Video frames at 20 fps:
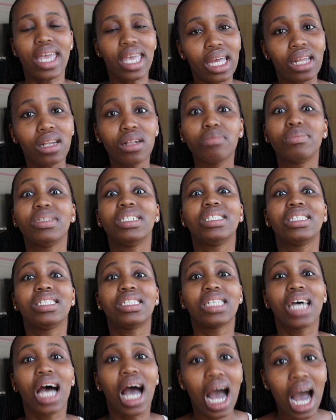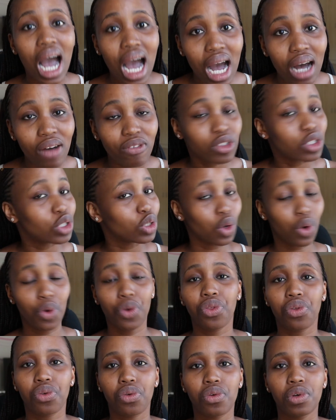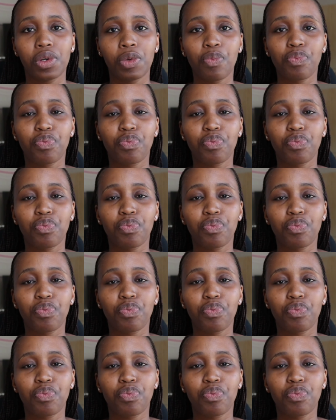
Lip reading: it'll be tough to go through.